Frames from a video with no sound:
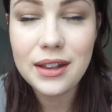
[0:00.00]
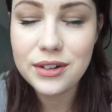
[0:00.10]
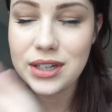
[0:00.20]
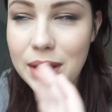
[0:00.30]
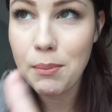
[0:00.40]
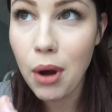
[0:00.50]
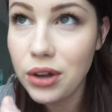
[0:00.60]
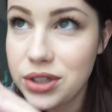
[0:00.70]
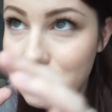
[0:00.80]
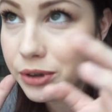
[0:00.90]
There's like
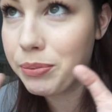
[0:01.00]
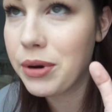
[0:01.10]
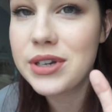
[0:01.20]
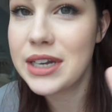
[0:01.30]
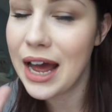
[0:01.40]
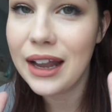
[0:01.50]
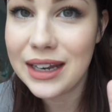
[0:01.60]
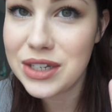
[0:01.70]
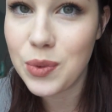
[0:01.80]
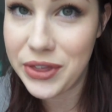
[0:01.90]
multiple
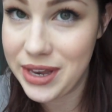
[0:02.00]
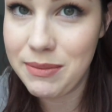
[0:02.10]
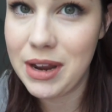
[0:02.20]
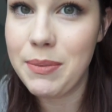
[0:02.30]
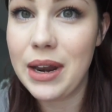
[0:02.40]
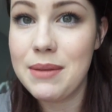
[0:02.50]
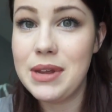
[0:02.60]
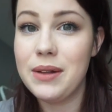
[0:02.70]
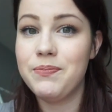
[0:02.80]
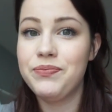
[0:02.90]
personalities within me, but I
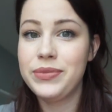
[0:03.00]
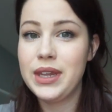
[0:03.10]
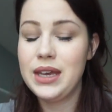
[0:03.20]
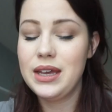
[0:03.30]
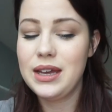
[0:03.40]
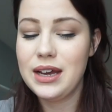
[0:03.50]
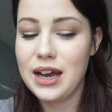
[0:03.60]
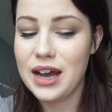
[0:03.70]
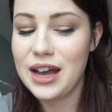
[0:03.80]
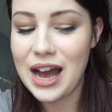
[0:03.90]
mean,
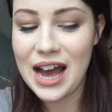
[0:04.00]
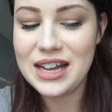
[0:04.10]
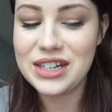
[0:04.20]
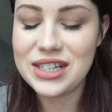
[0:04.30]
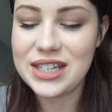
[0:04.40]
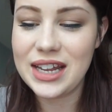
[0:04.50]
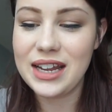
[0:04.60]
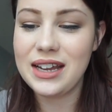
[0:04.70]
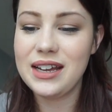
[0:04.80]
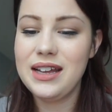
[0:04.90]
I just
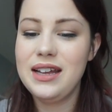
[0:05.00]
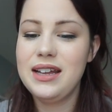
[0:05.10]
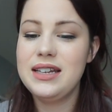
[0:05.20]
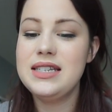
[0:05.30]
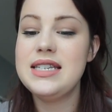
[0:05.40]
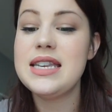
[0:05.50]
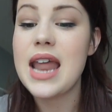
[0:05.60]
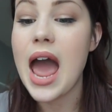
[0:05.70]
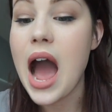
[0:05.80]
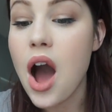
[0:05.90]
think
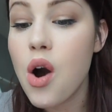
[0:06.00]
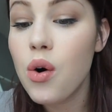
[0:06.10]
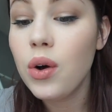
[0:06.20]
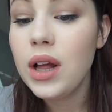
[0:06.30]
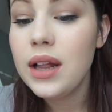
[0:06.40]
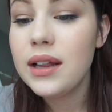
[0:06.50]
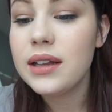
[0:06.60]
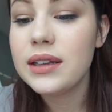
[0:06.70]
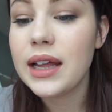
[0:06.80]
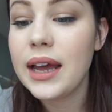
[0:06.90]
now
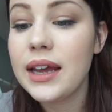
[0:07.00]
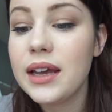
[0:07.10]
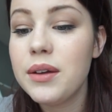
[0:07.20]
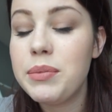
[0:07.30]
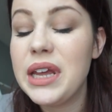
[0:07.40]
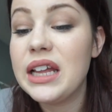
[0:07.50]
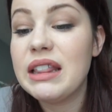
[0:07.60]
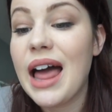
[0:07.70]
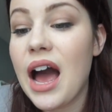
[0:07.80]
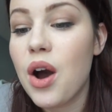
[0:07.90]
like being
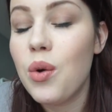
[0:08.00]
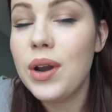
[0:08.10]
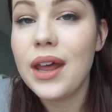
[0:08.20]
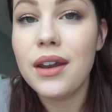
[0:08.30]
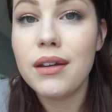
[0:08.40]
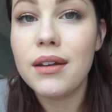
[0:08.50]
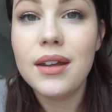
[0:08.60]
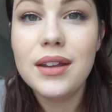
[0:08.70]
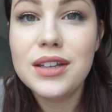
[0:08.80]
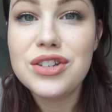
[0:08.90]
loud and
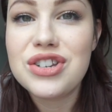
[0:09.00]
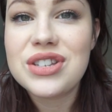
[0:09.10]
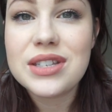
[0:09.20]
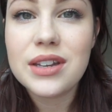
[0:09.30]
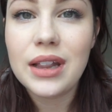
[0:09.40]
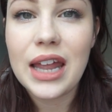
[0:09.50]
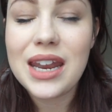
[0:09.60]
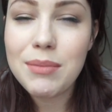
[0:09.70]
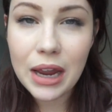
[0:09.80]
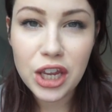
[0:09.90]
just
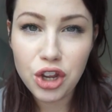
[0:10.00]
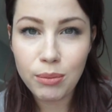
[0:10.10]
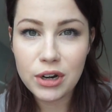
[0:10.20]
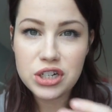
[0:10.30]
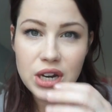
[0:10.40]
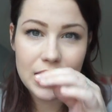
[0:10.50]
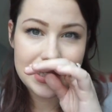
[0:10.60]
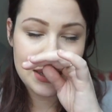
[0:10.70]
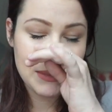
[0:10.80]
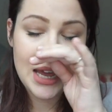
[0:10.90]
letting my humor shine
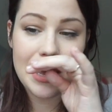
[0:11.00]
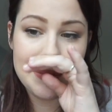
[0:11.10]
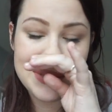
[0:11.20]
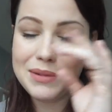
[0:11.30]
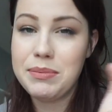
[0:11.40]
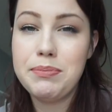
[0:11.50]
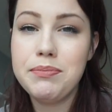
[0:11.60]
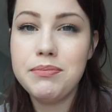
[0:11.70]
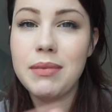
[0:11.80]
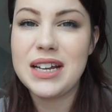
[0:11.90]
sometimes and
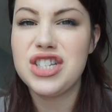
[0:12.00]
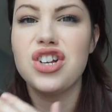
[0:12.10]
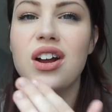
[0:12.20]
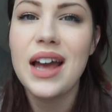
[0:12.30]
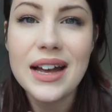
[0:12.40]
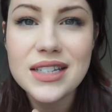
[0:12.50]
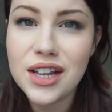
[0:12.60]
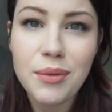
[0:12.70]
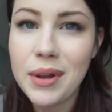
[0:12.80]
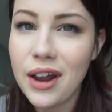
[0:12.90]
my
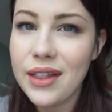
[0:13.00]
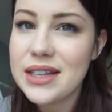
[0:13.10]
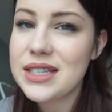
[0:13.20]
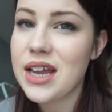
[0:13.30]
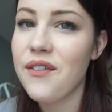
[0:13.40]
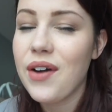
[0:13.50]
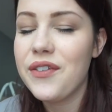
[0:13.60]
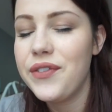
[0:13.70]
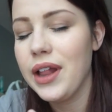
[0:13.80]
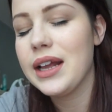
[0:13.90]
sarcasm and all that stuff, I
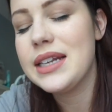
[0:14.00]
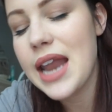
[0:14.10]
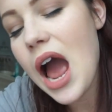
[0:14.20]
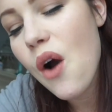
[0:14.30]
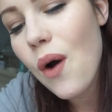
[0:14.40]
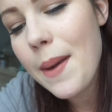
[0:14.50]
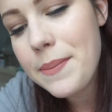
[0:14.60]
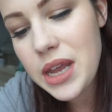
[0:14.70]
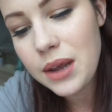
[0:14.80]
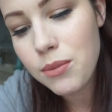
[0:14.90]
feel like now I'm
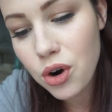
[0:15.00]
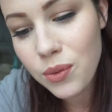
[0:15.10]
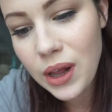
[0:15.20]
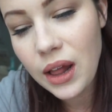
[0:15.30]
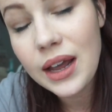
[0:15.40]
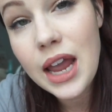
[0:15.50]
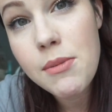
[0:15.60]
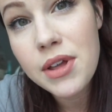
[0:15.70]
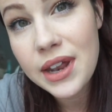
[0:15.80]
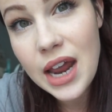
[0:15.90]
being more real on
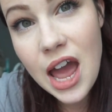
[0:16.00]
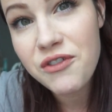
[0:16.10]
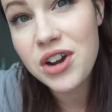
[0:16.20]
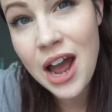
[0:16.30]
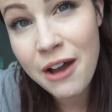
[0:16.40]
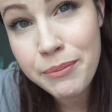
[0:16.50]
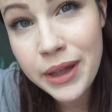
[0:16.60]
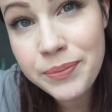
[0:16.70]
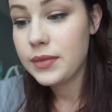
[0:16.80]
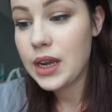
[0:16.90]
camera than I ever have
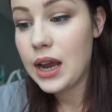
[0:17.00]
been.